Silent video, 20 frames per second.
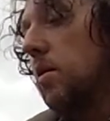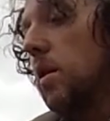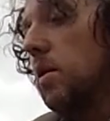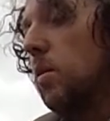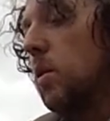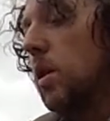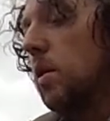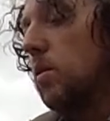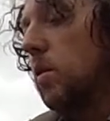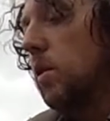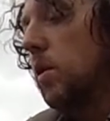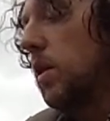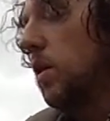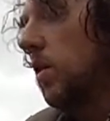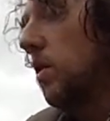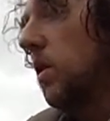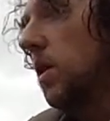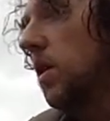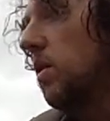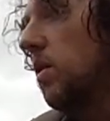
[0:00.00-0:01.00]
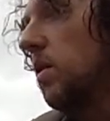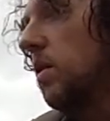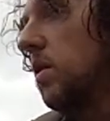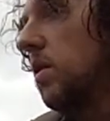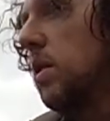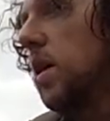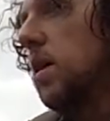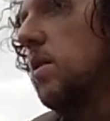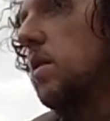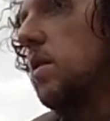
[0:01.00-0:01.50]
I wonder what this is,
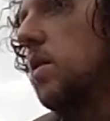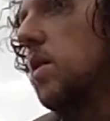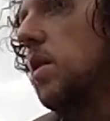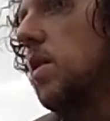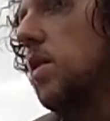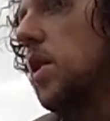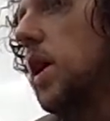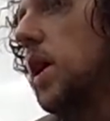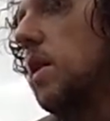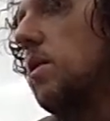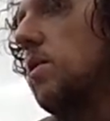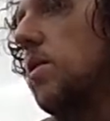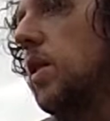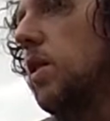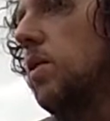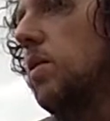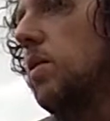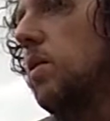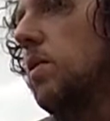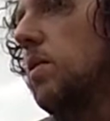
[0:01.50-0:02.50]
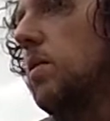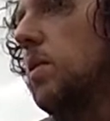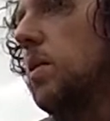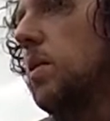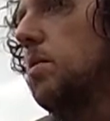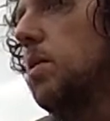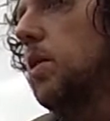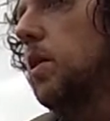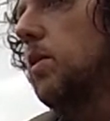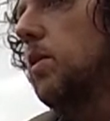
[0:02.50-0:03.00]
and looking at it first of all from the
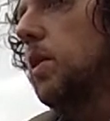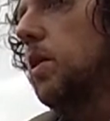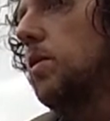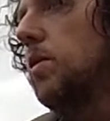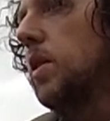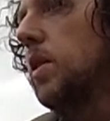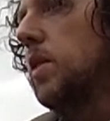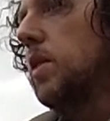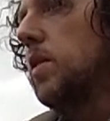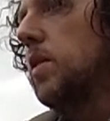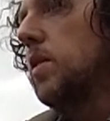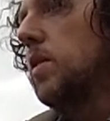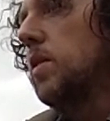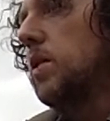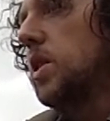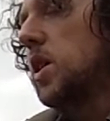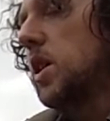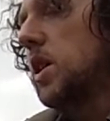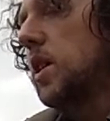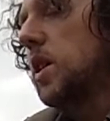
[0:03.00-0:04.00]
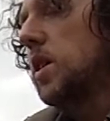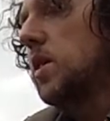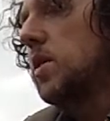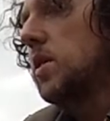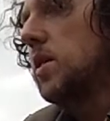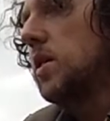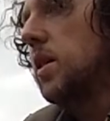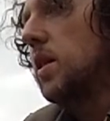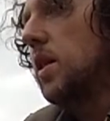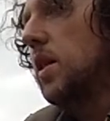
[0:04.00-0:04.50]
point of view of a
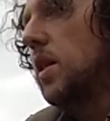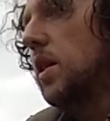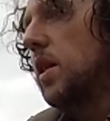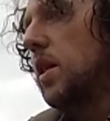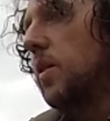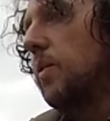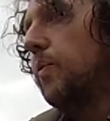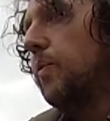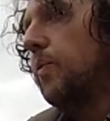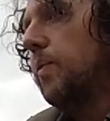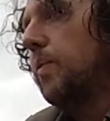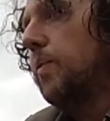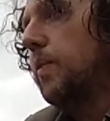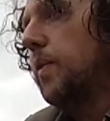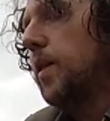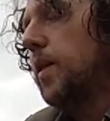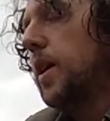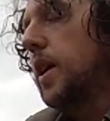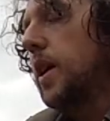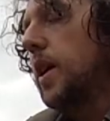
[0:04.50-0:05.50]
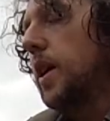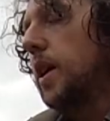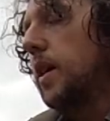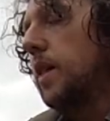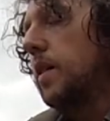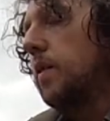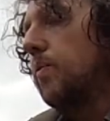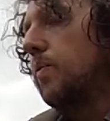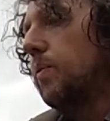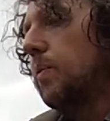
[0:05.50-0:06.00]
journalist, and
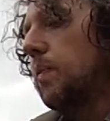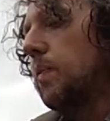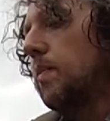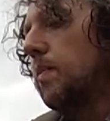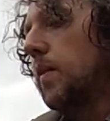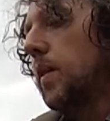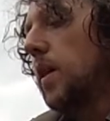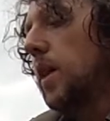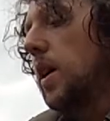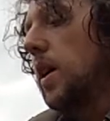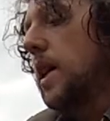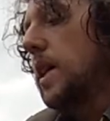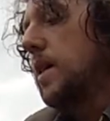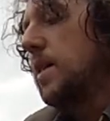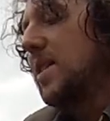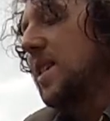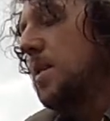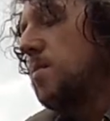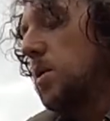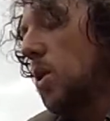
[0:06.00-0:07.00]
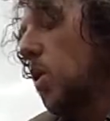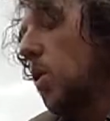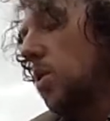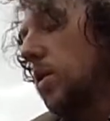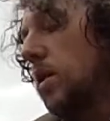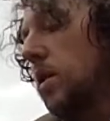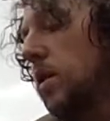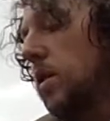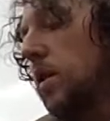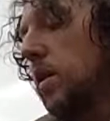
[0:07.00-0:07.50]
thinking it seems odd
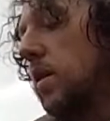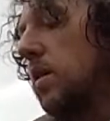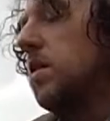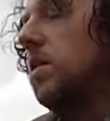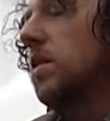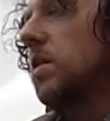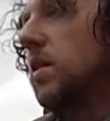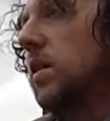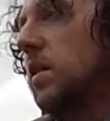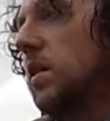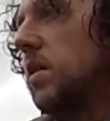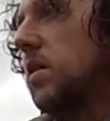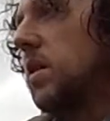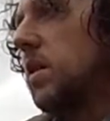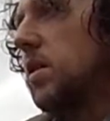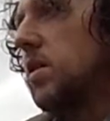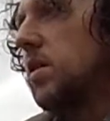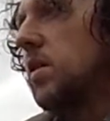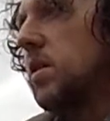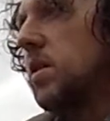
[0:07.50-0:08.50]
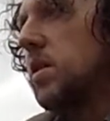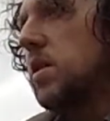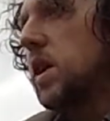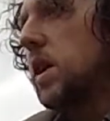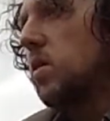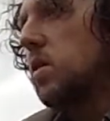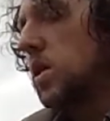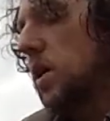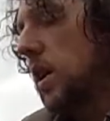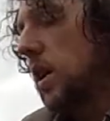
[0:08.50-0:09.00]
that this
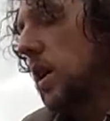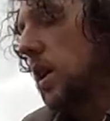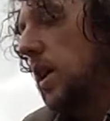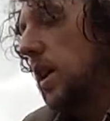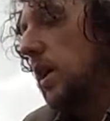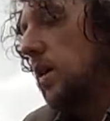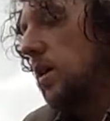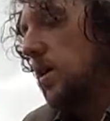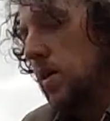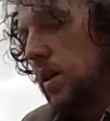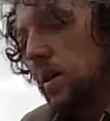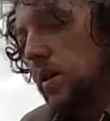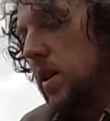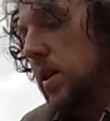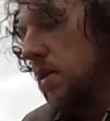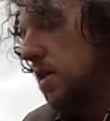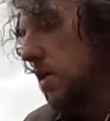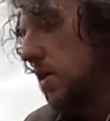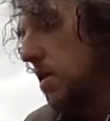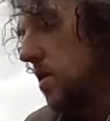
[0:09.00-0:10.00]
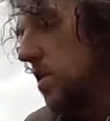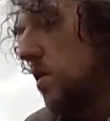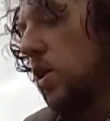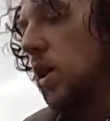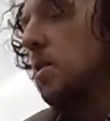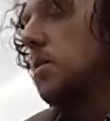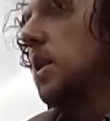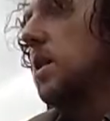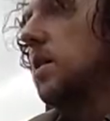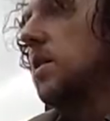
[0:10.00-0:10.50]
thing, which clearly does exist, it's
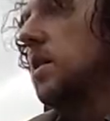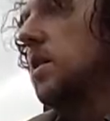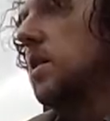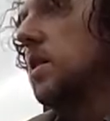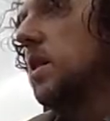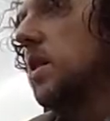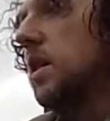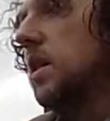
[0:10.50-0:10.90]
documented,